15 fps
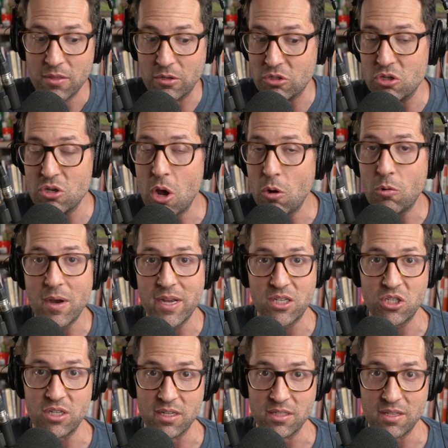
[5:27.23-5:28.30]
There's no
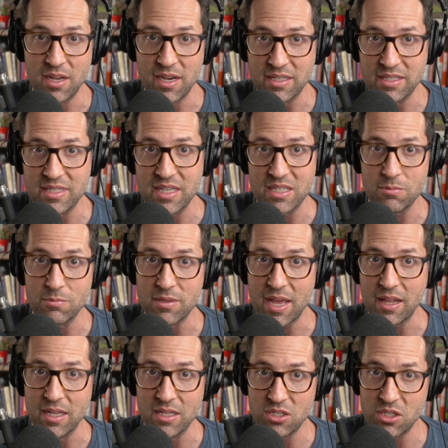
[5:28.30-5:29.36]
question it exists with
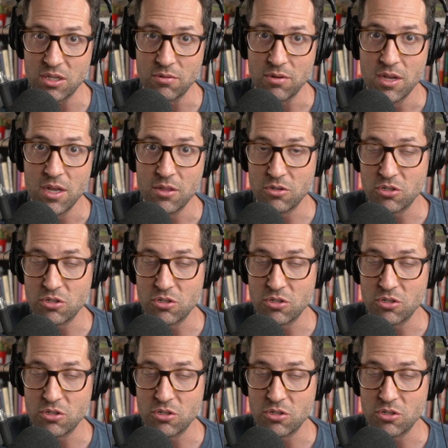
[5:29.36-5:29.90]
LSU.